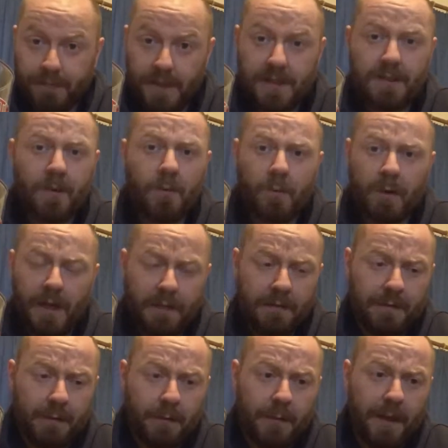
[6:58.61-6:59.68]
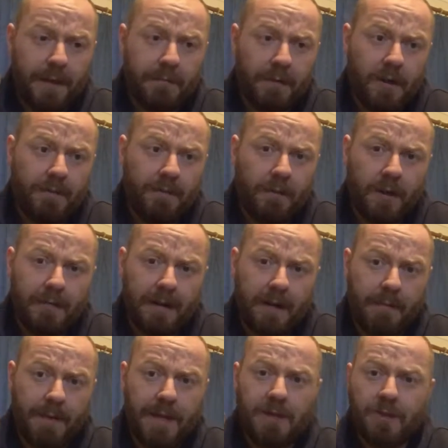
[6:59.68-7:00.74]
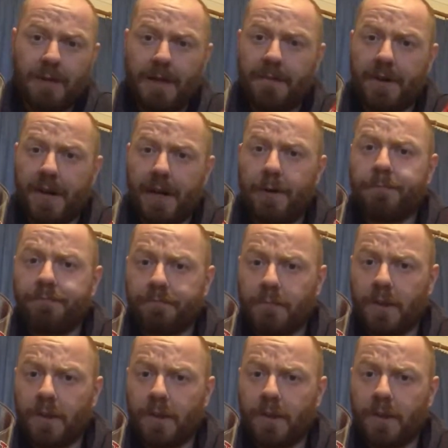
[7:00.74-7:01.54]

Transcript: It's a wonderful beer. I fully recommend you have a go.